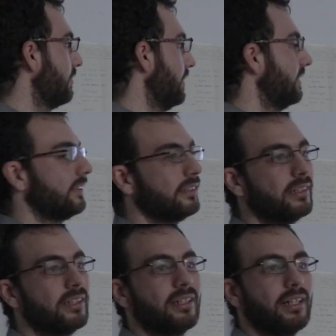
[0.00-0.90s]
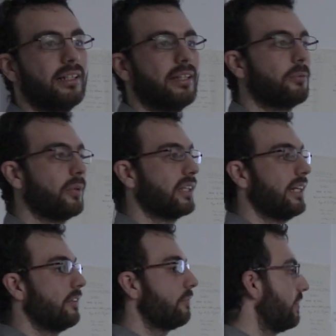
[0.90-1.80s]
circuit. And like, what
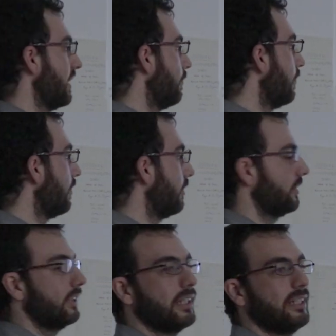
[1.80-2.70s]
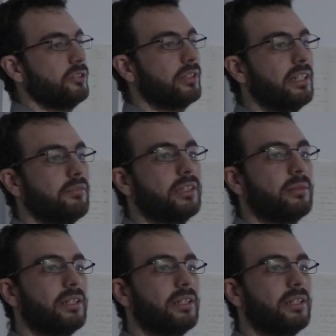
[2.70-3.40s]
kind of reward can you give